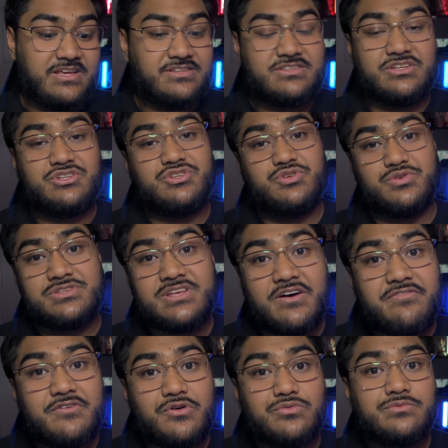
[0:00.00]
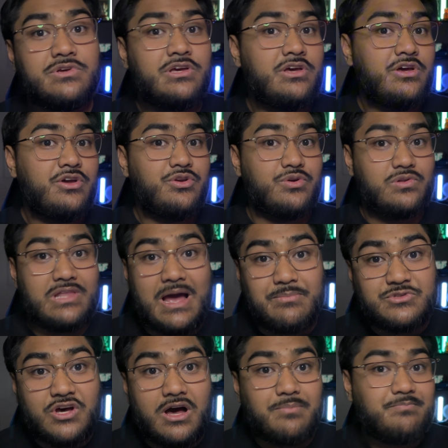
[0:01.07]
things such as your cell phone, your
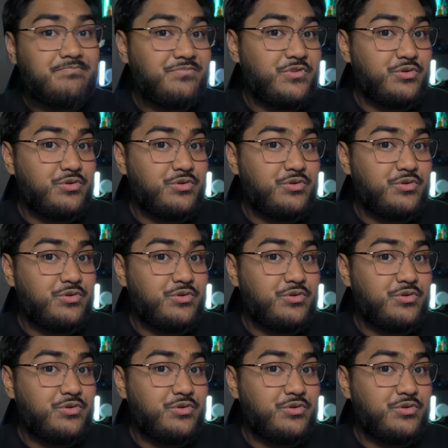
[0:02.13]
laptop,